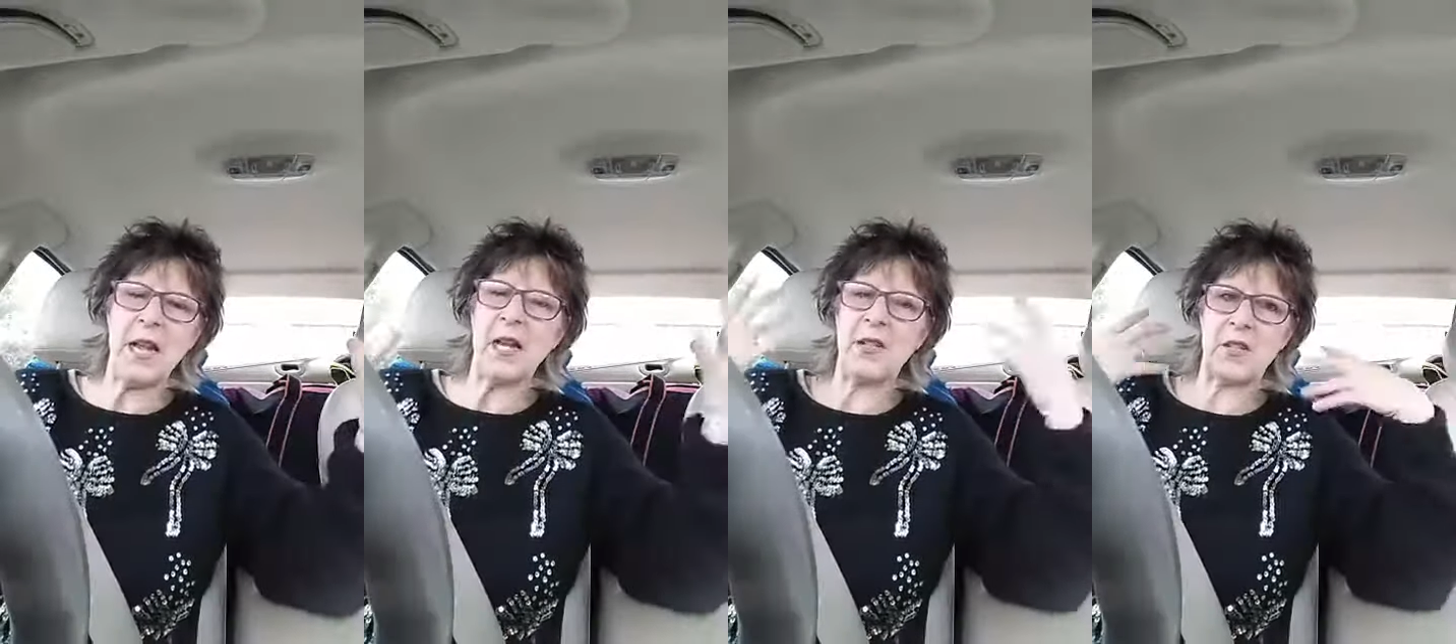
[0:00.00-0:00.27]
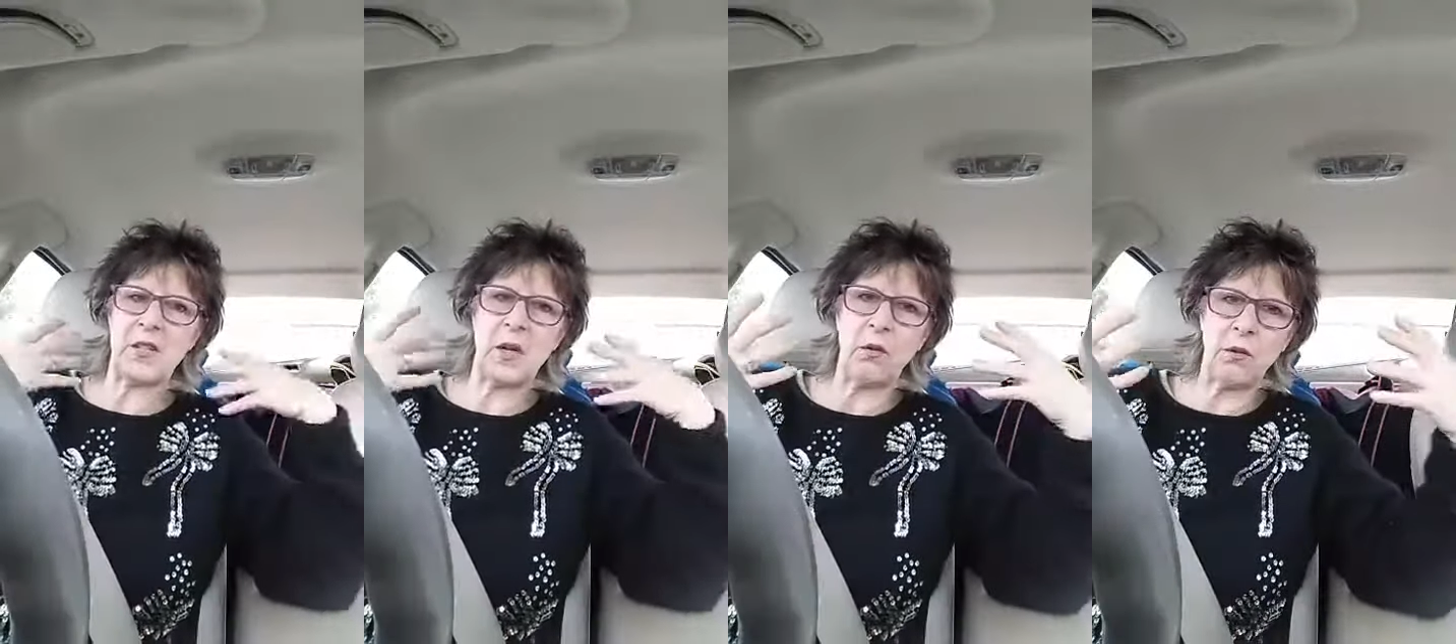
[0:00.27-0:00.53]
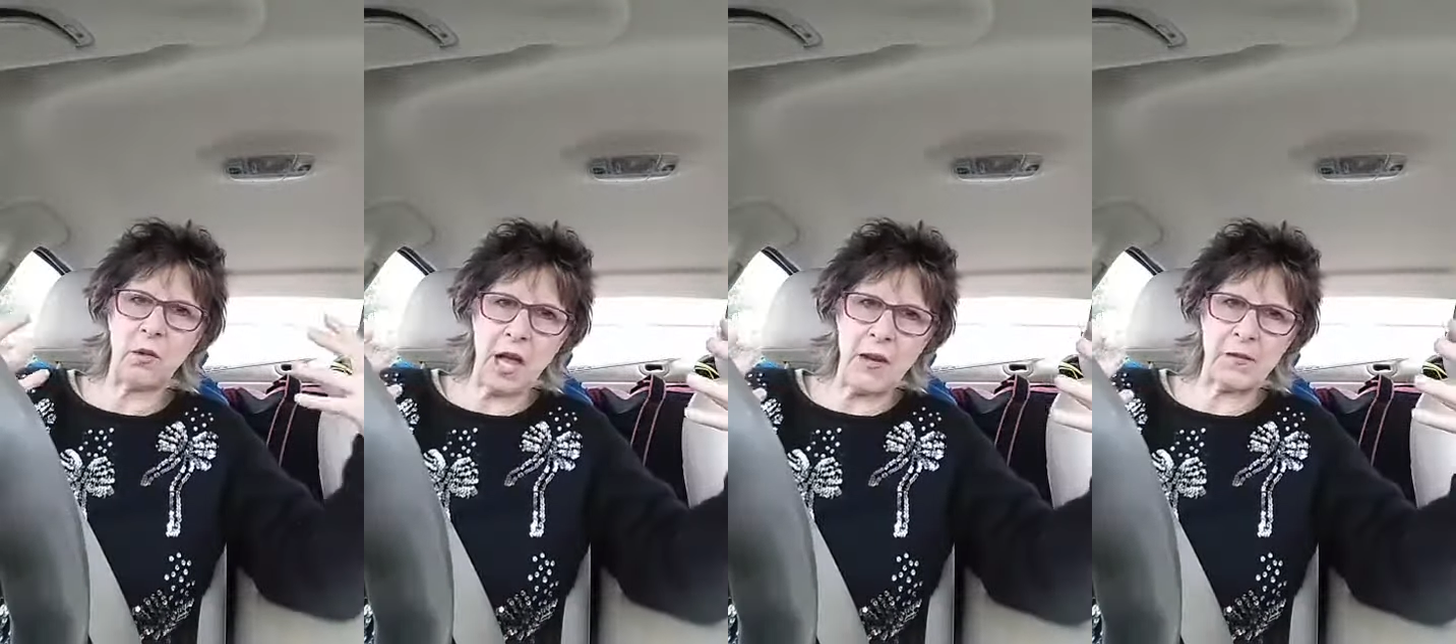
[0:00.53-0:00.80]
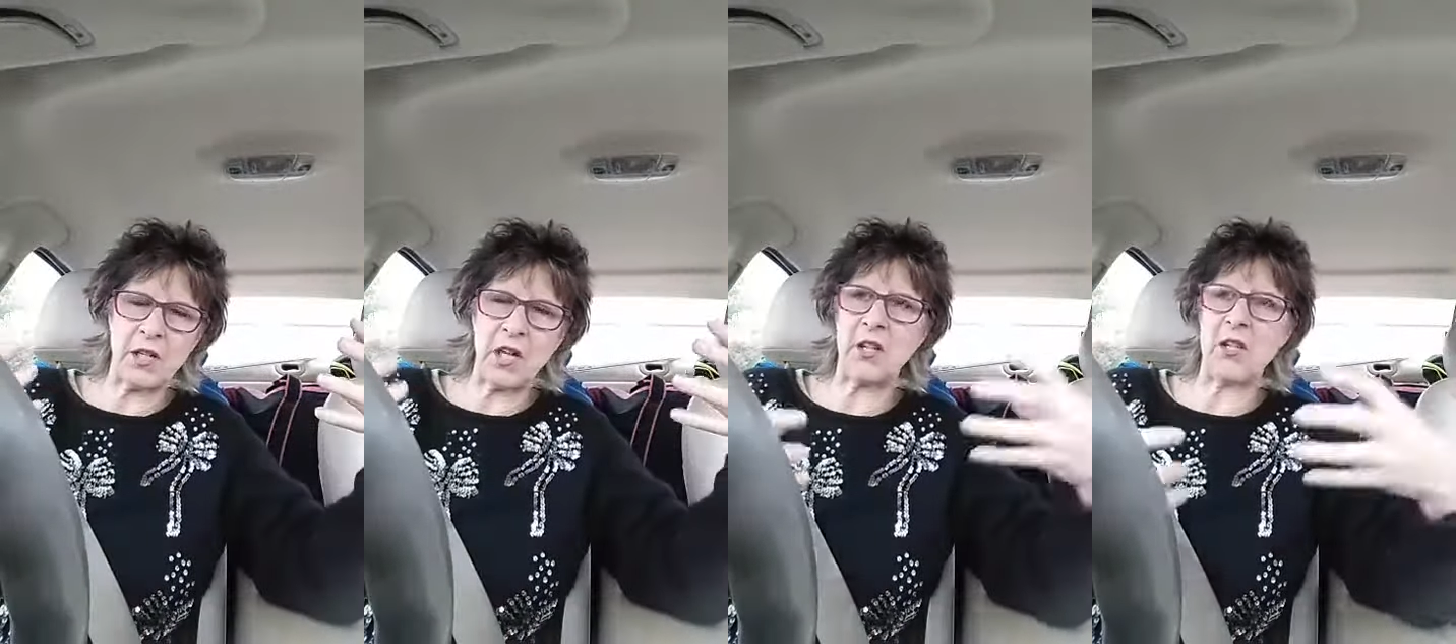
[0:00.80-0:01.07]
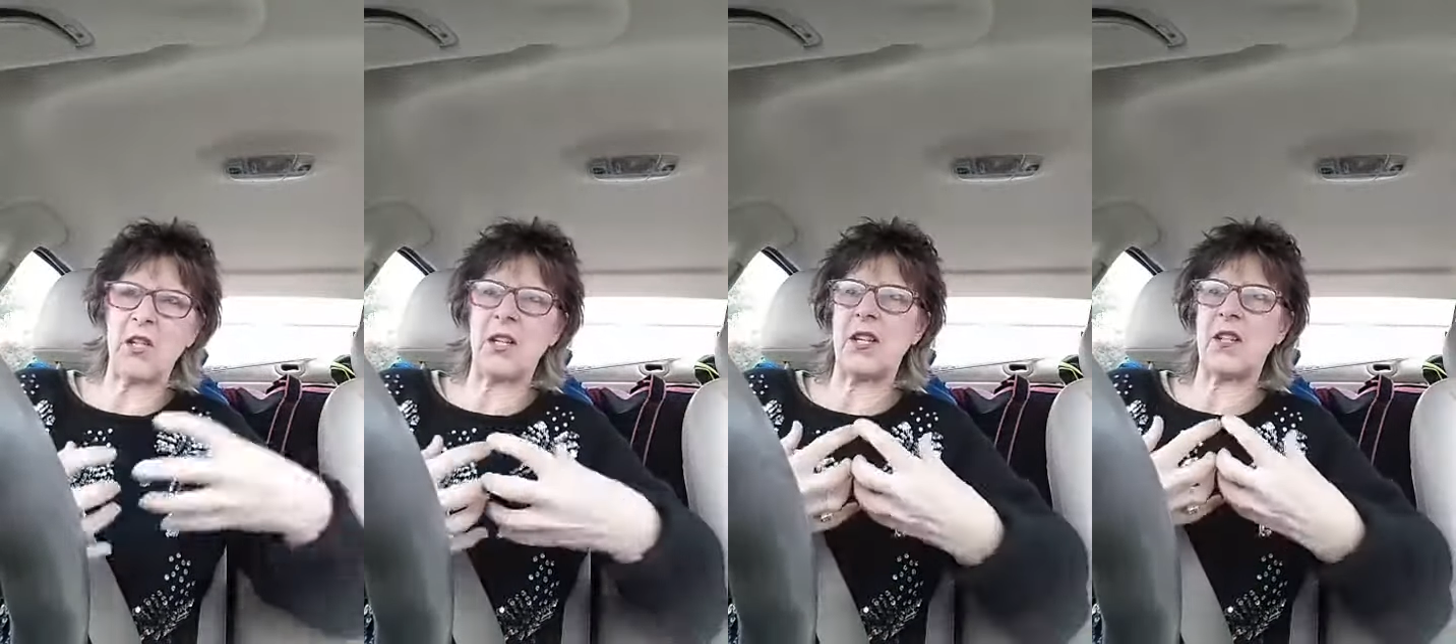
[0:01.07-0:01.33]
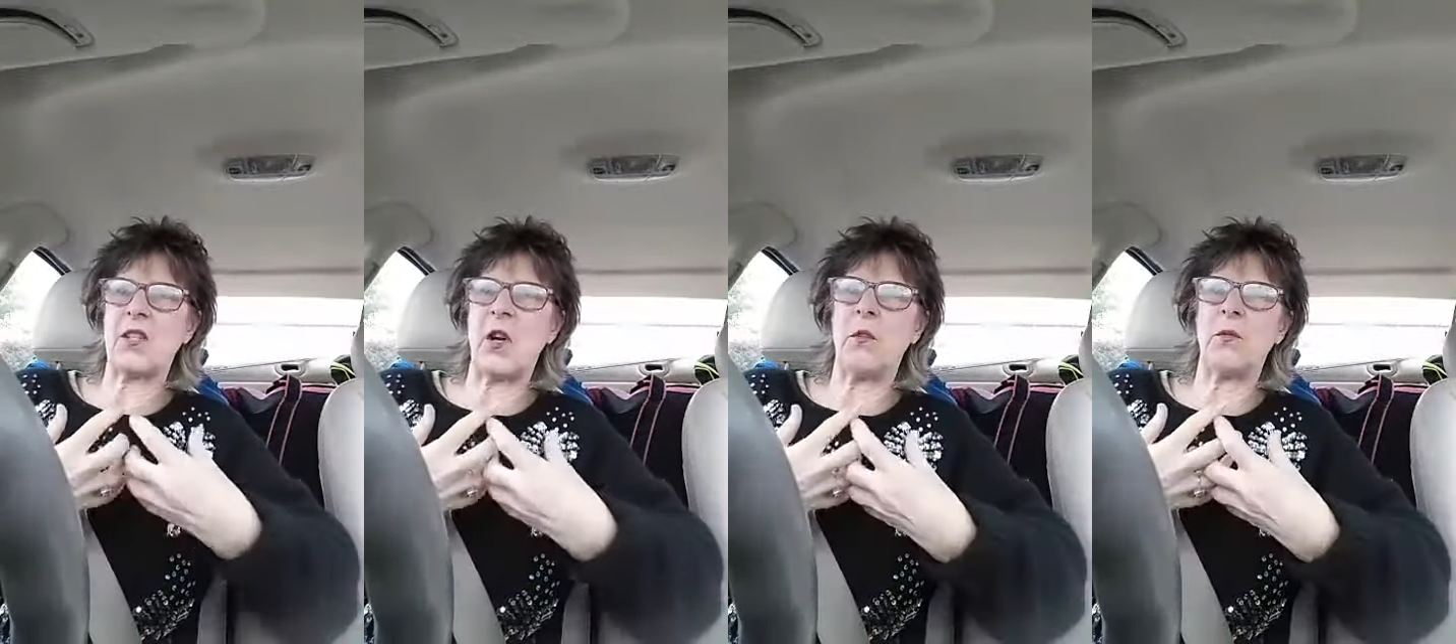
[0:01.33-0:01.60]
It's so life-changing.
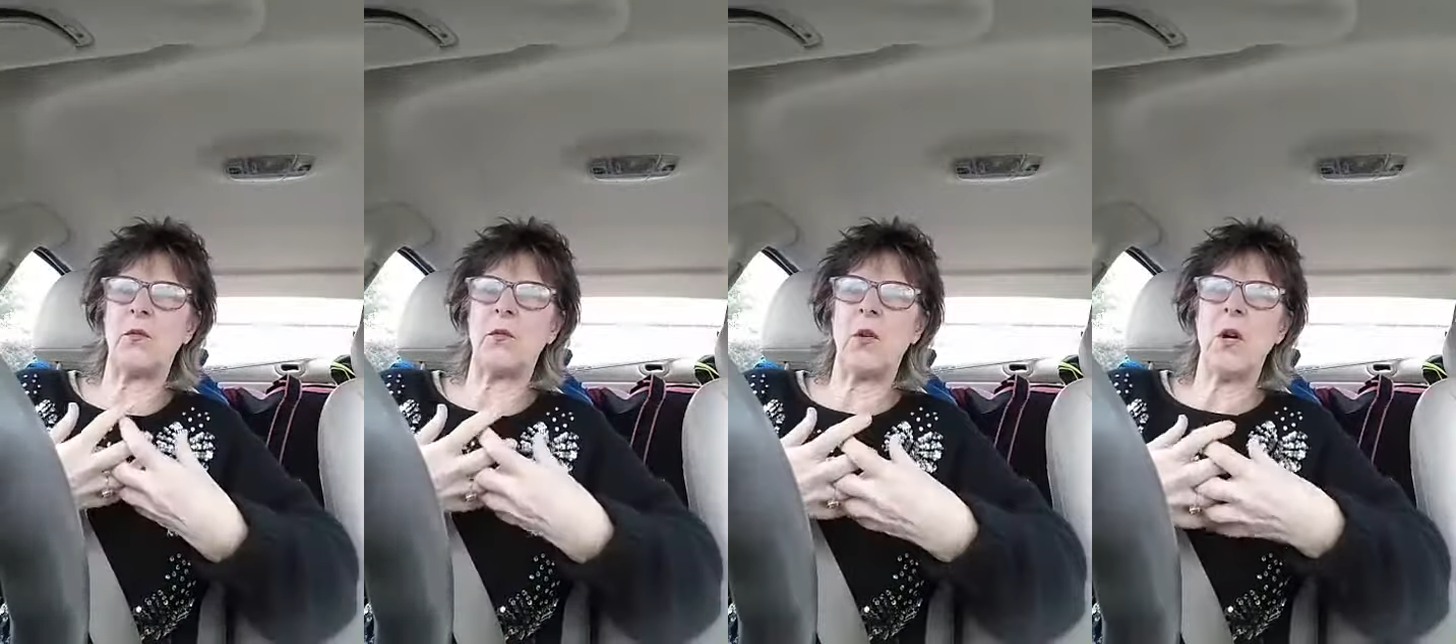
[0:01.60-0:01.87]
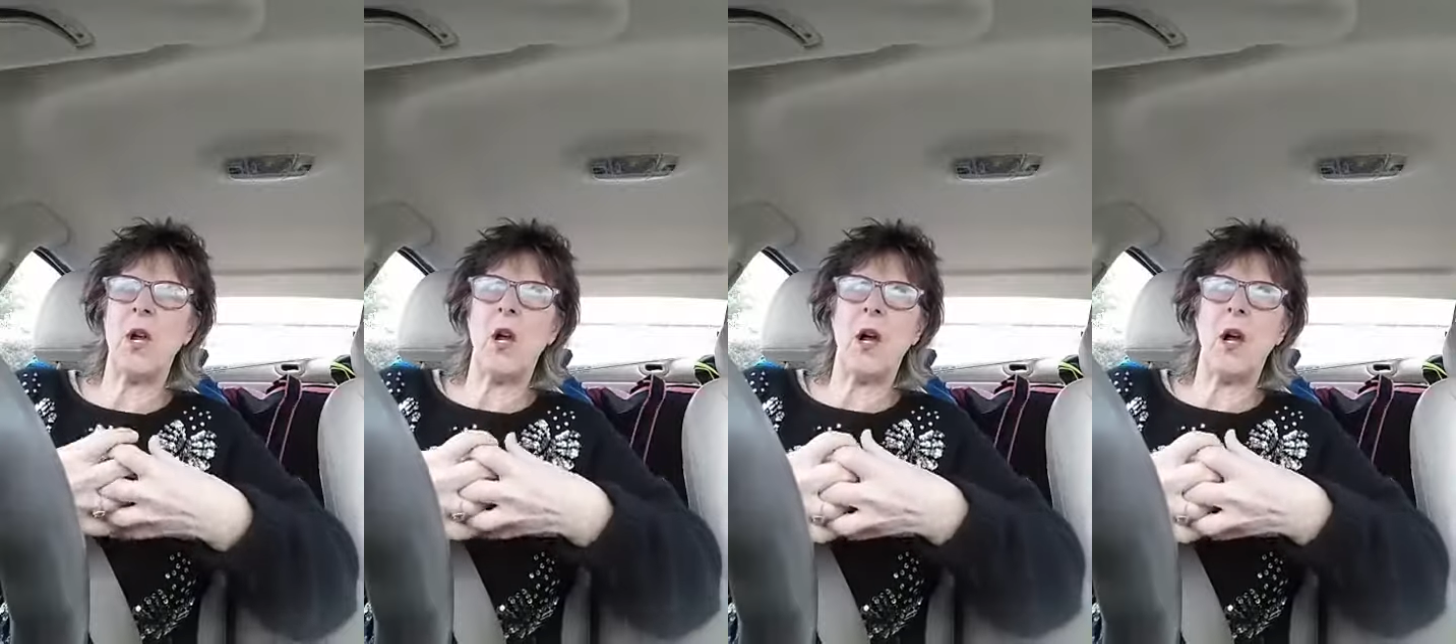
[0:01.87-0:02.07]
It's so